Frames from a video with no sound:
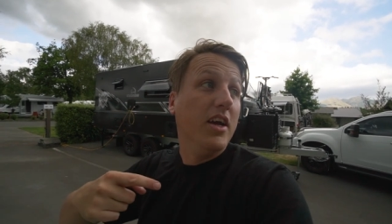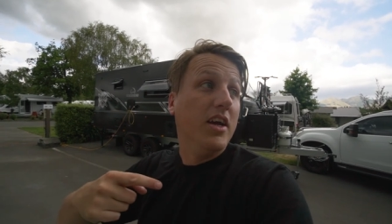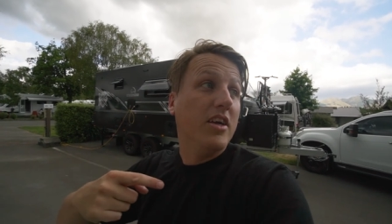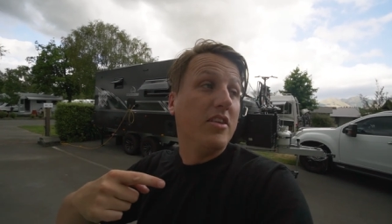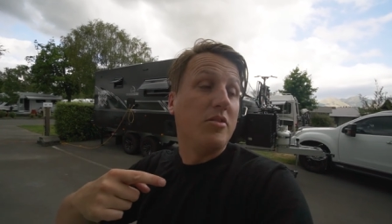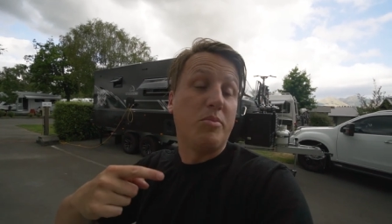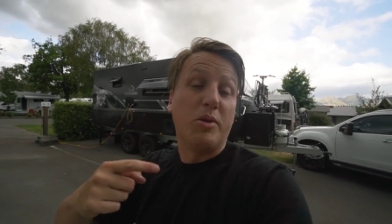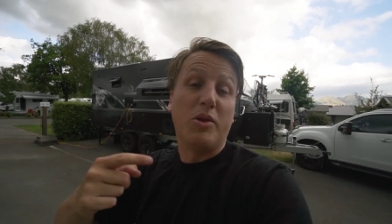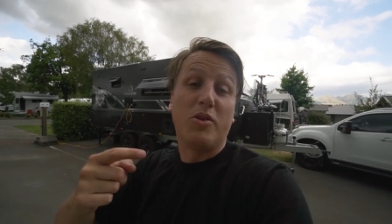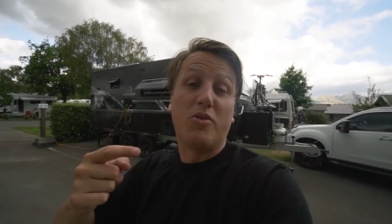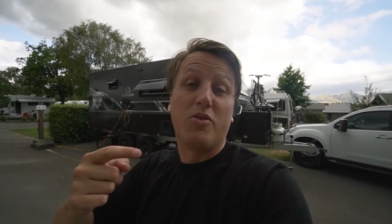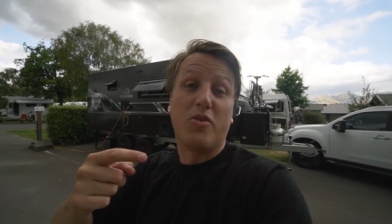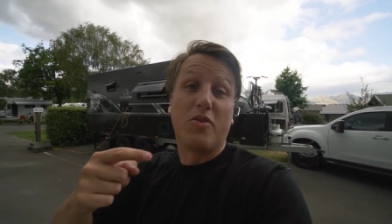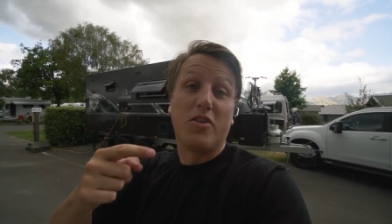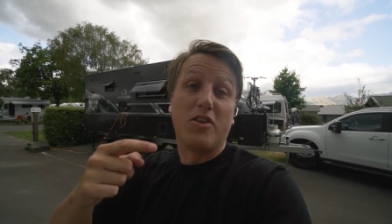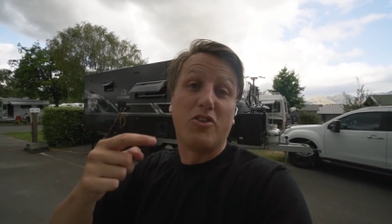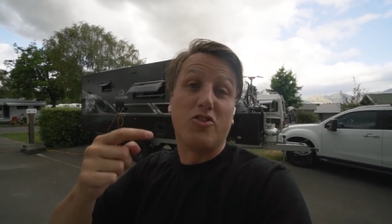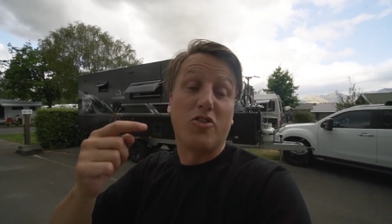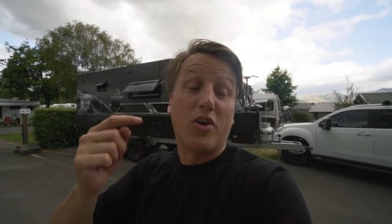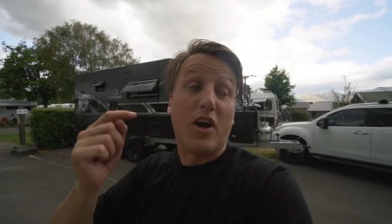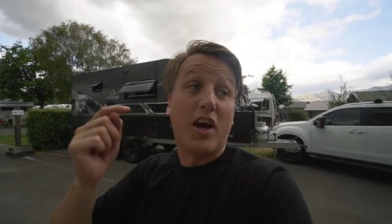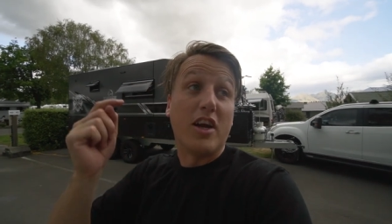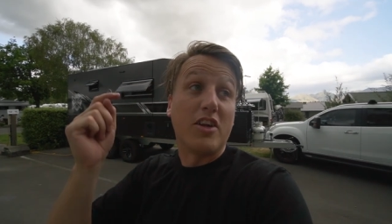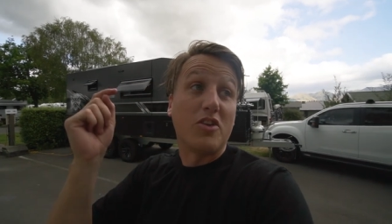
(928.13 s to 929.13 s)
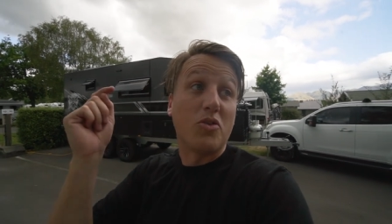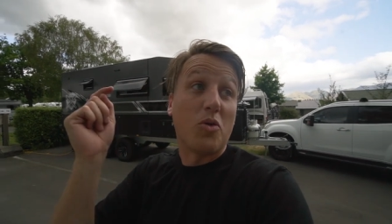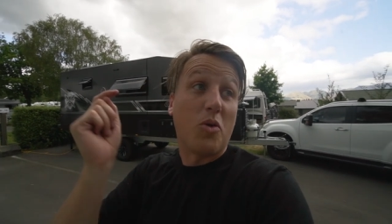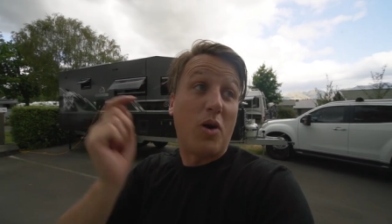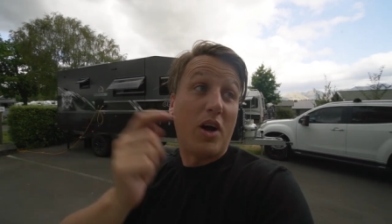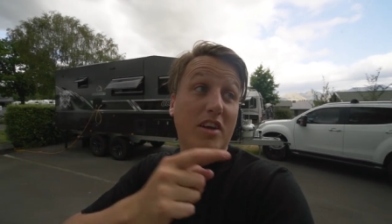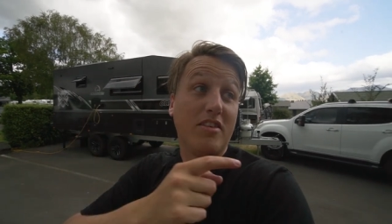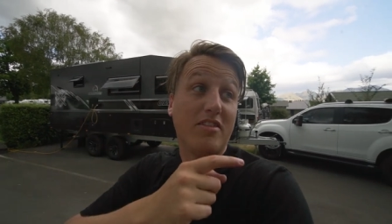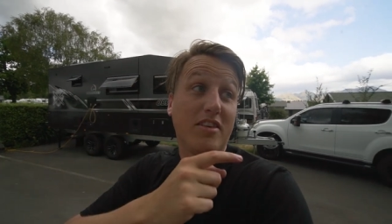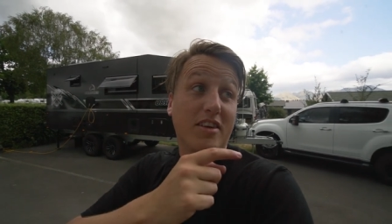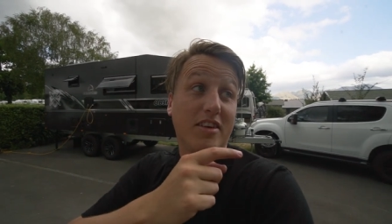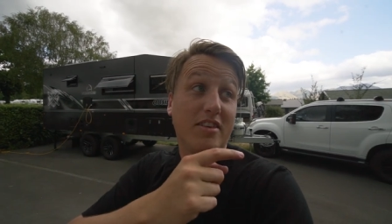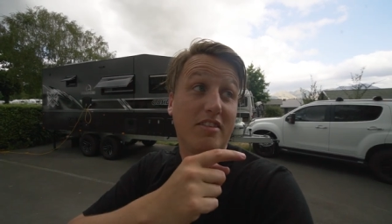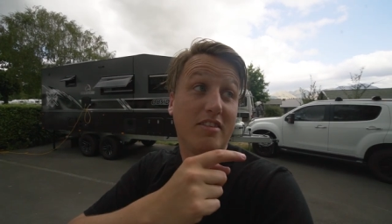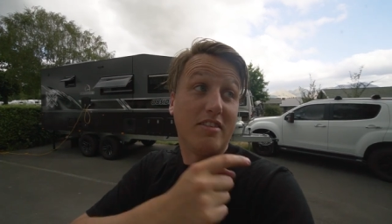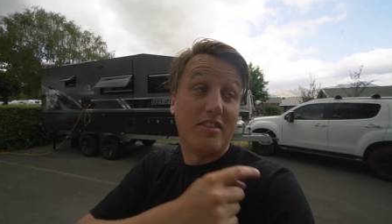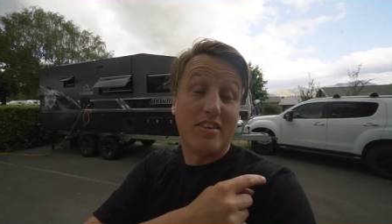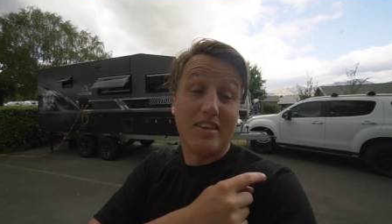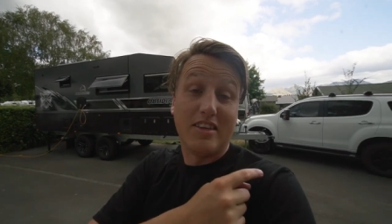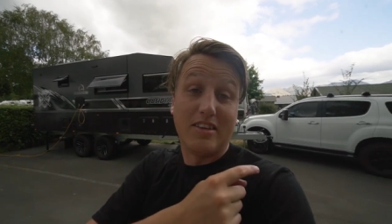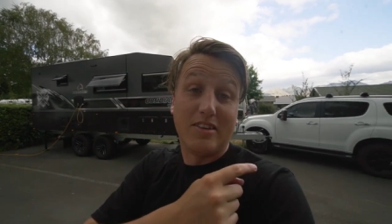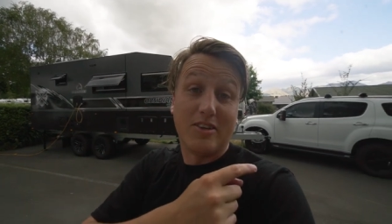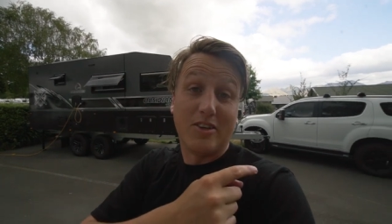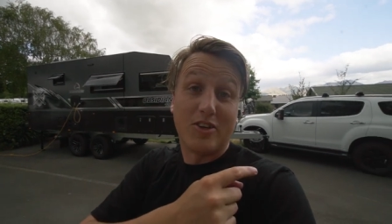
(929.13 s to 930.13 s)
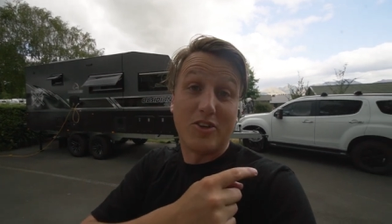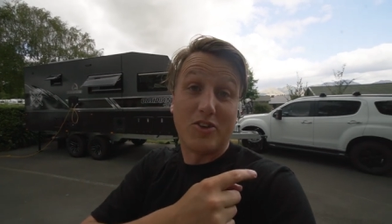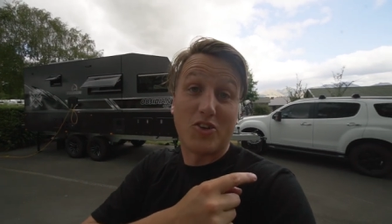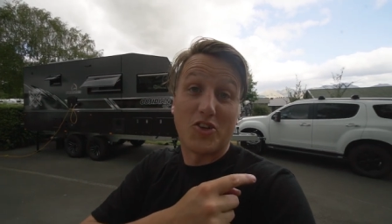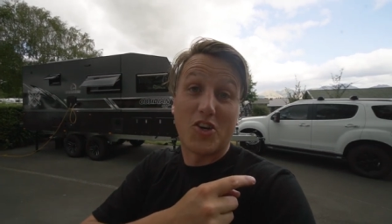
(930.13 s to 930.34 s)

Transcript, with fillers: It's been through the dryer twice, and it's still not